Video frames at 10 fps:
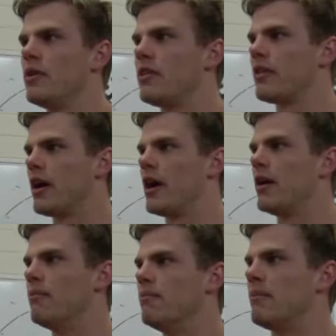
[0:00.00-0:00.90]
with
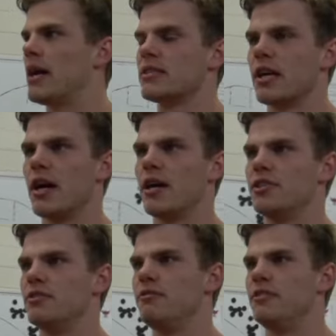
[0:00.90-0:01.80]
um,
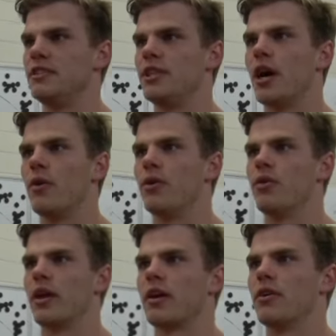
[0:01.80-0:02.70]
massage and physio and
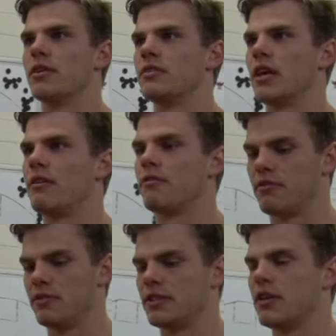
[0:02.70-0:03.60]
all that kind of stuff,
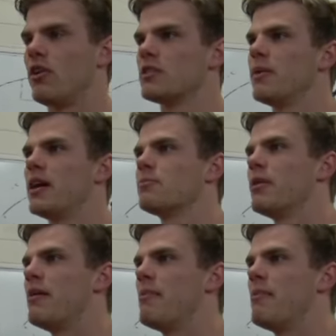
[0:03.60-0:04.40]
obviously, ice baths play a